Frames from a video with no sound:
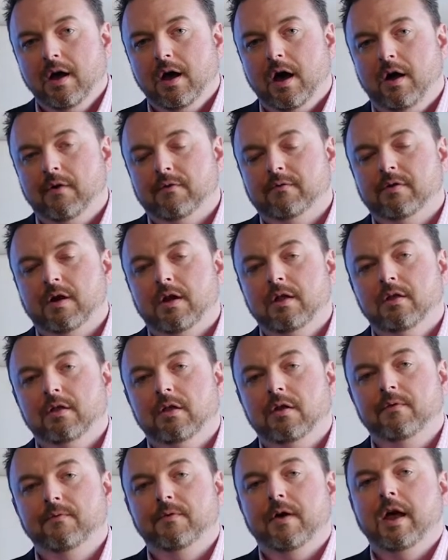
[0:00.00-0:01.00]
I've created a
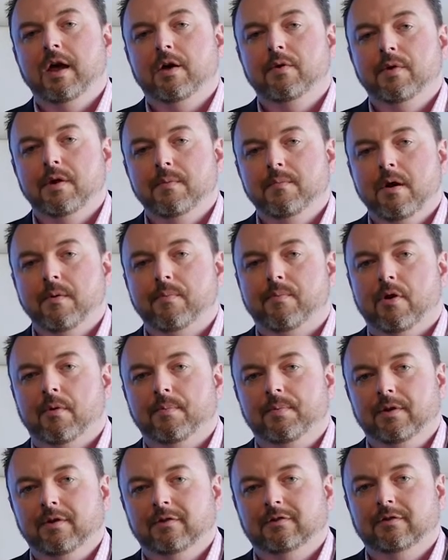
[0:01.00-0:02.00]
lot of equity in my
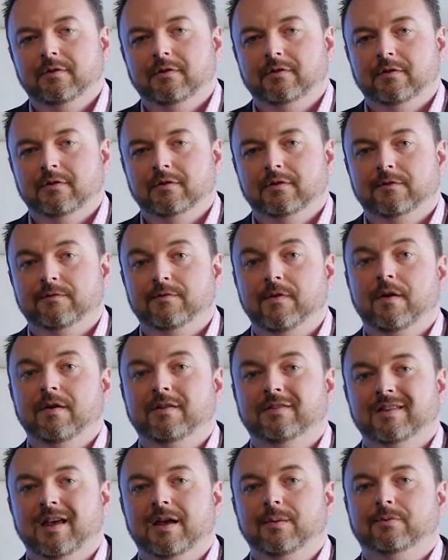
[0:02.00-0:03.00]
properties using this very
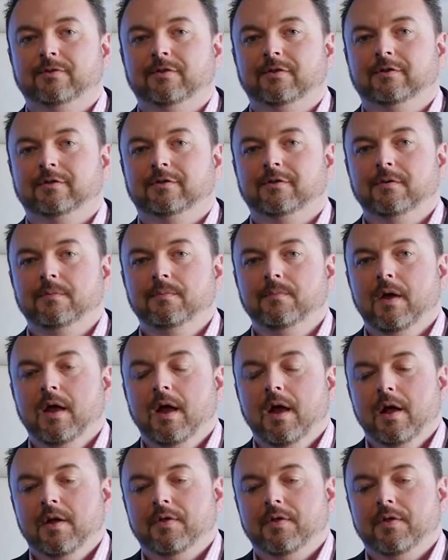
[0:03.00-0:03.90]
same system